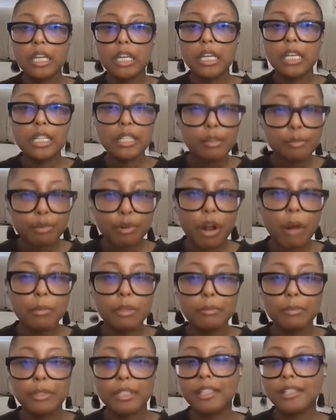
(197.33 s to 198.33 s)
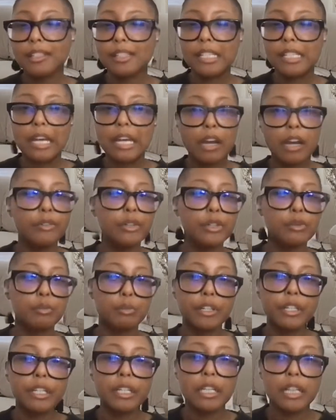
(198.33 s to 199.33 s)
It's a problem because the average
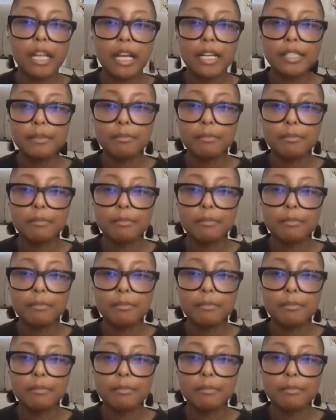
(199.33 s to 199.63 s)
working class